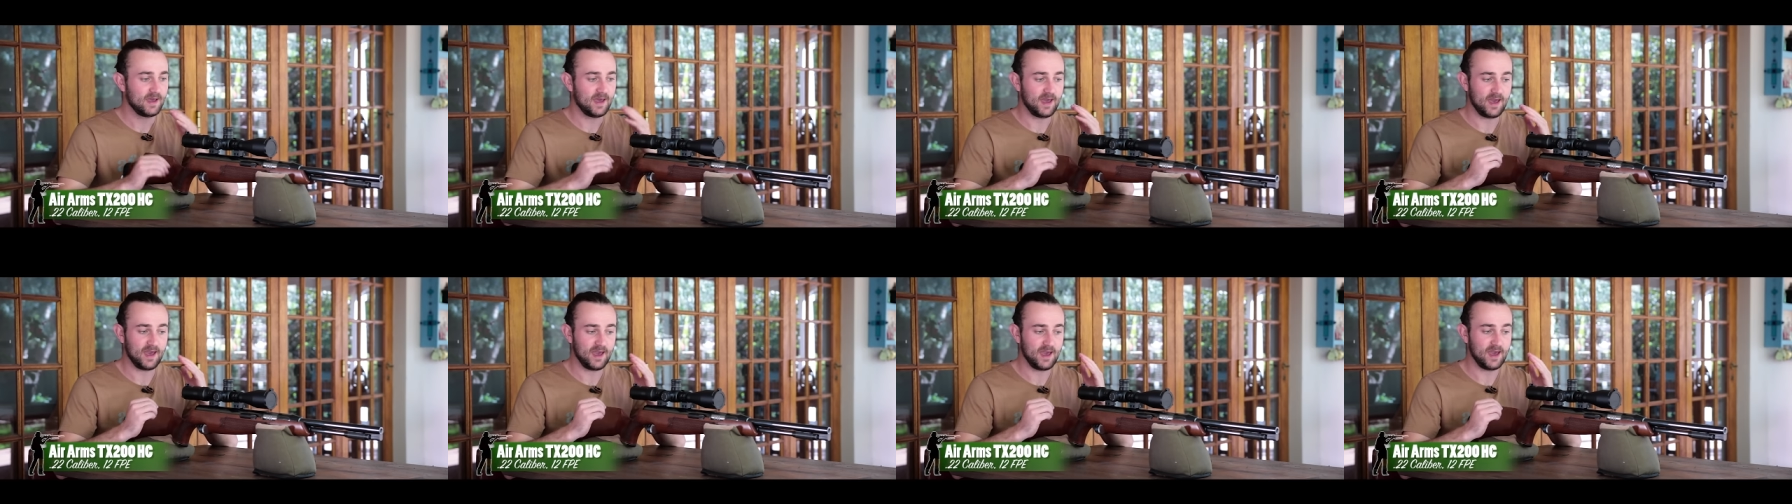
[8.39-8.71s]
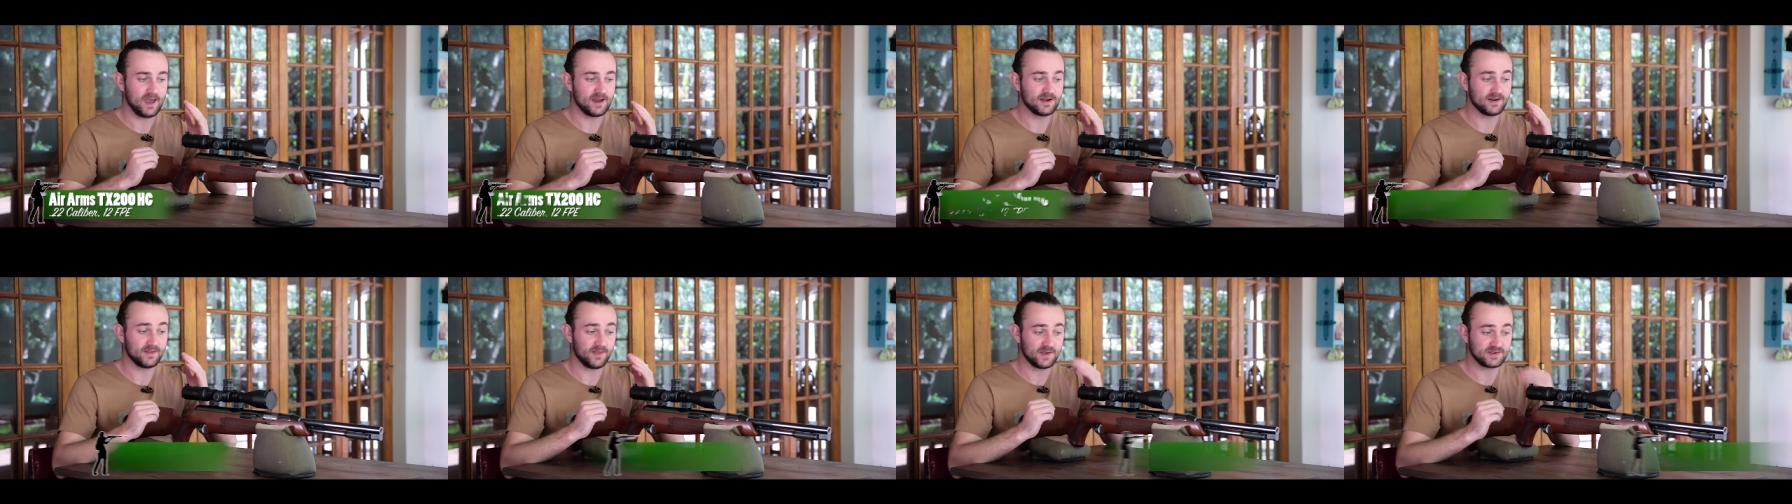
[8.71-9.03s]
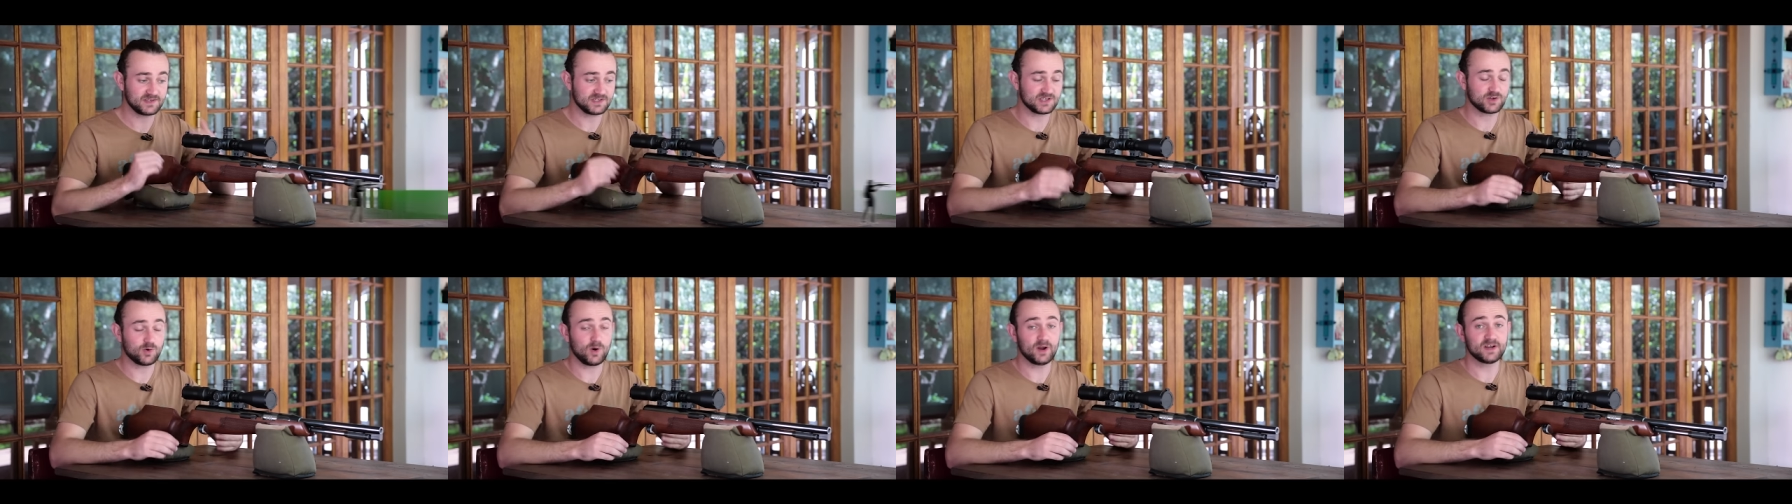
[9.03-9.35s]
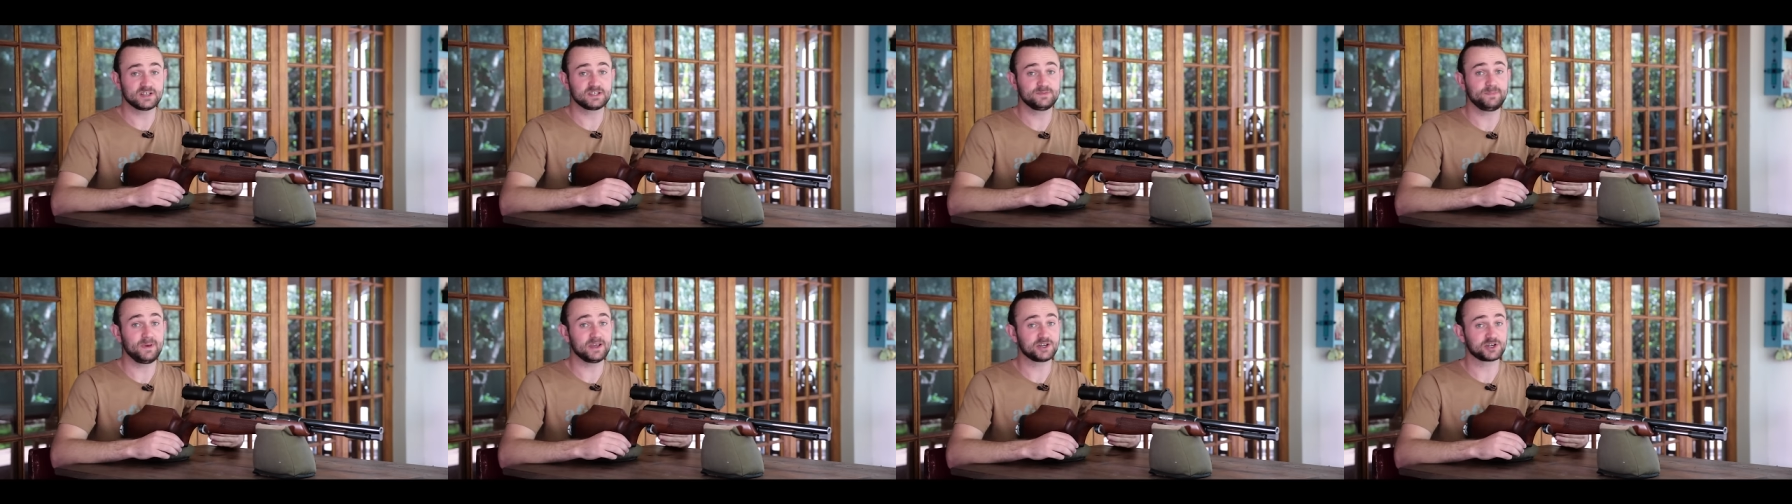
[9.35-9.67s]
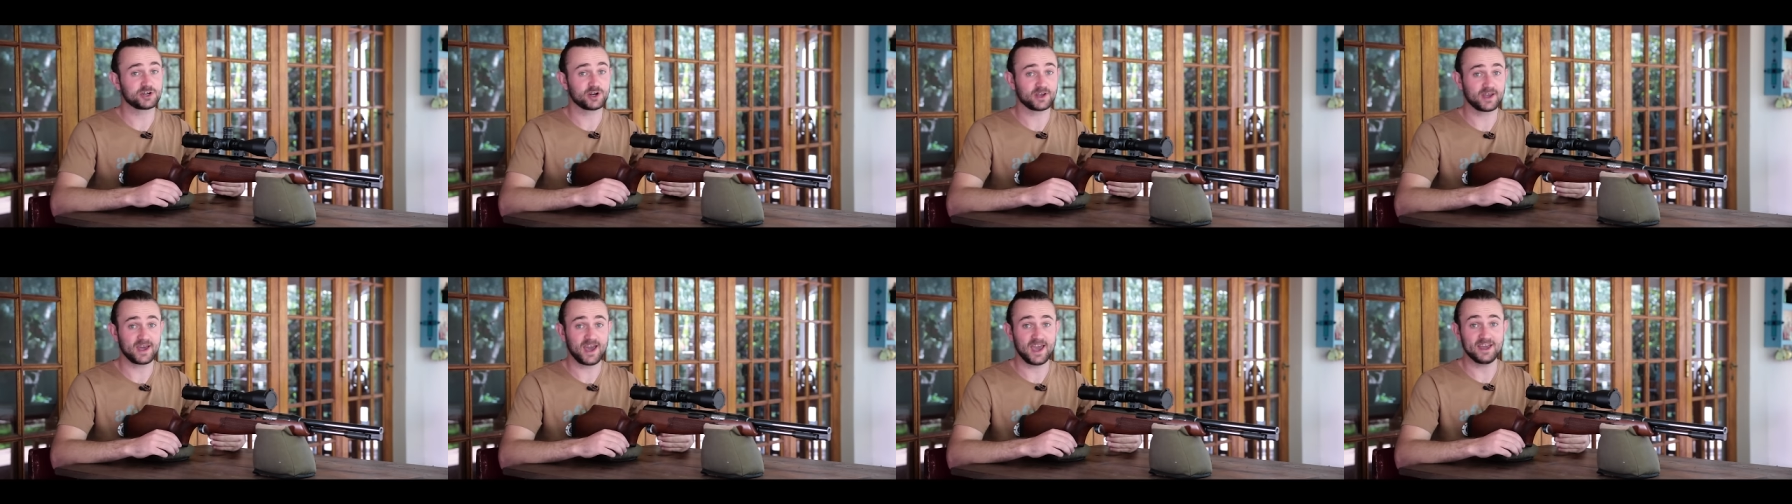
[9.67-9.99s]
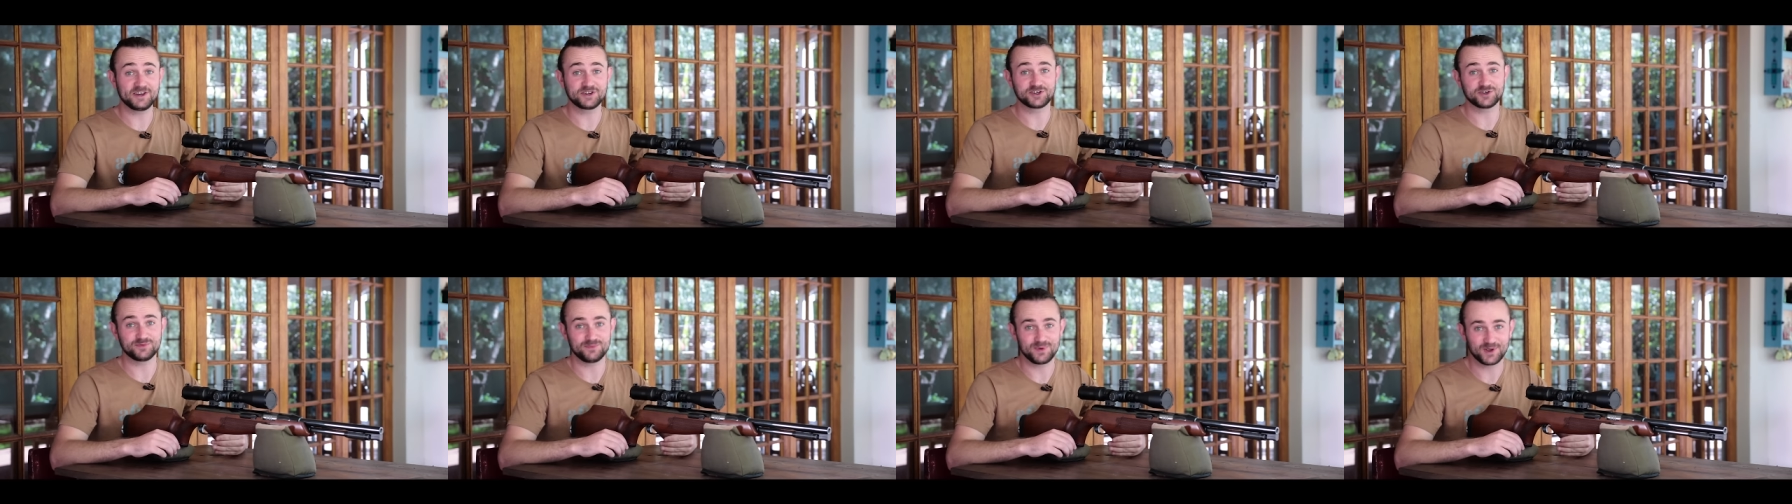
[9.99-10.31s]
and this is quite a special
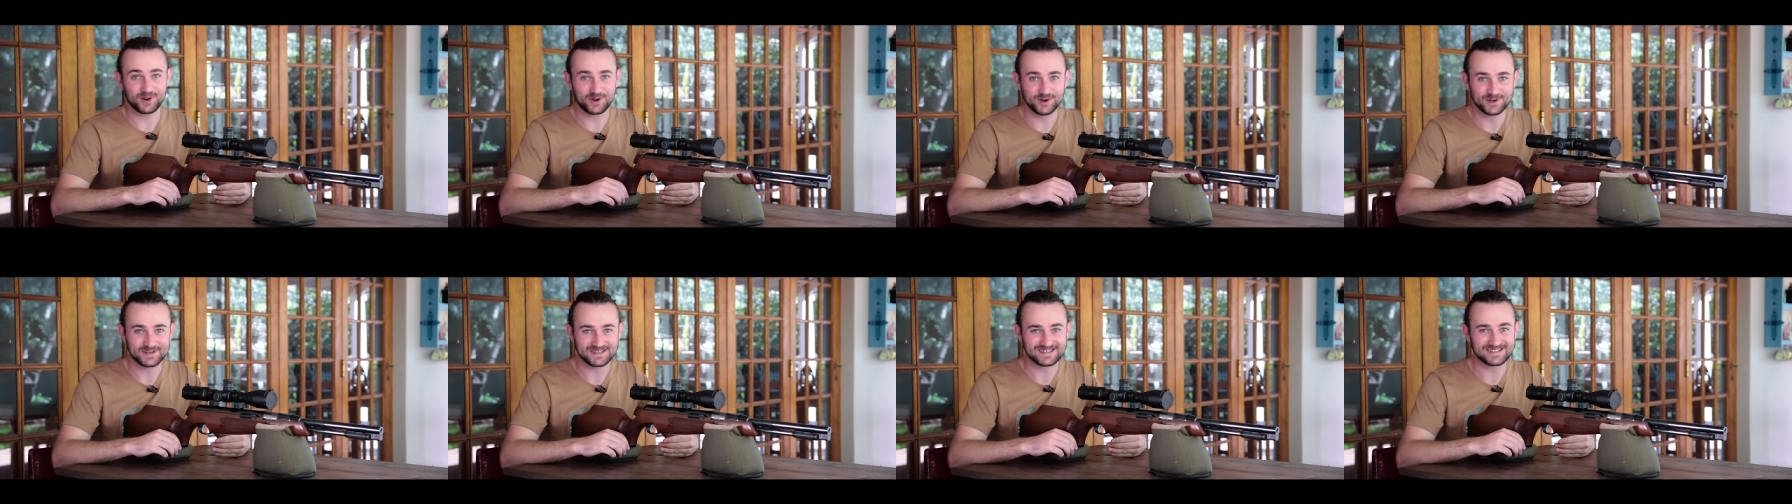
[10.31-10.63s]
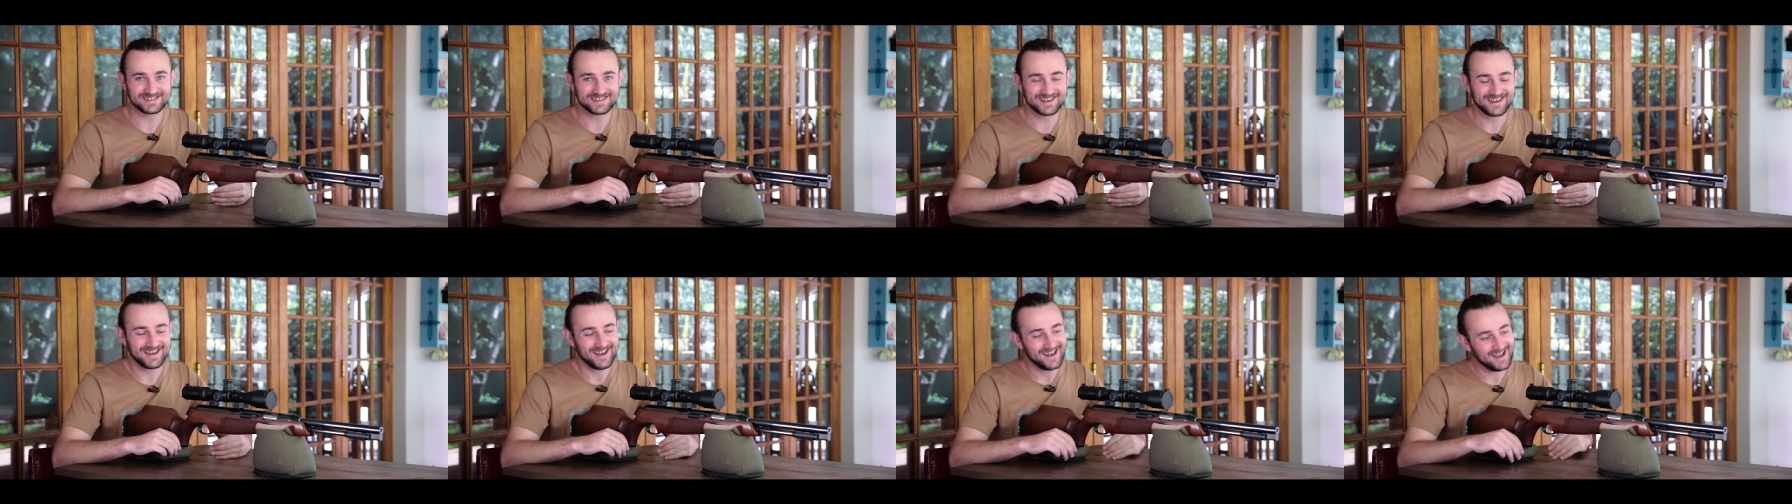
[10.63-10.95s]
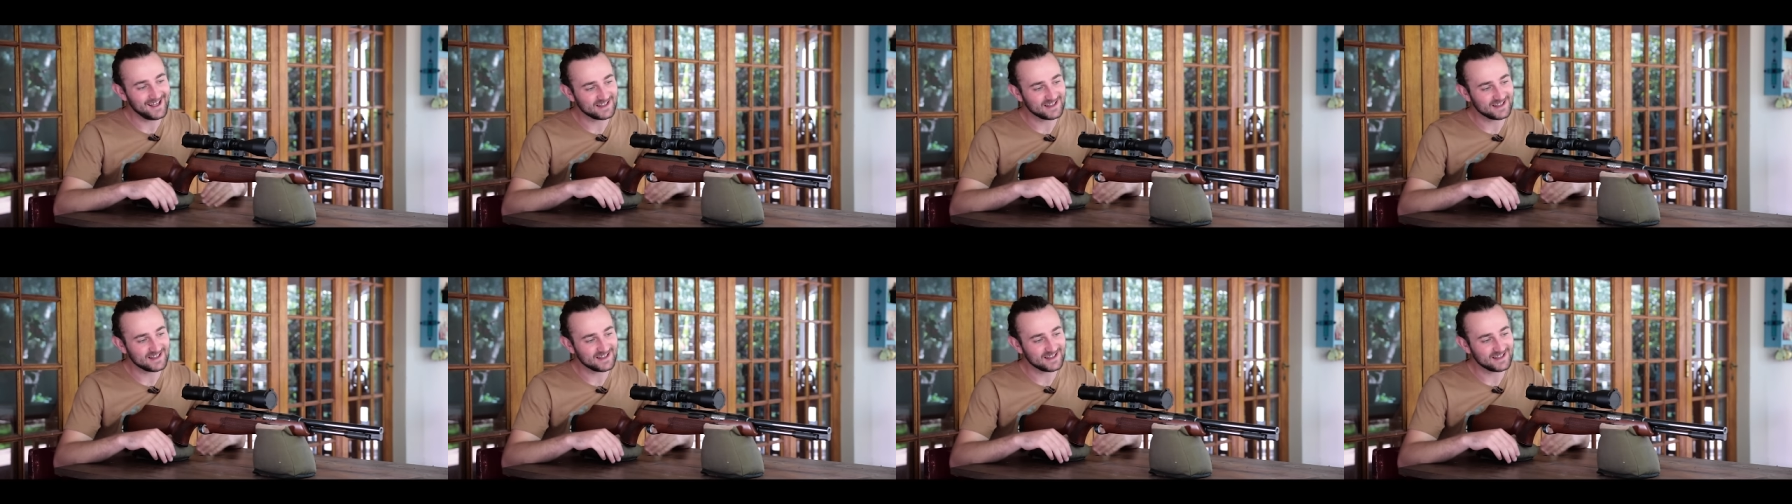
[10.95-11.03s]
occasion because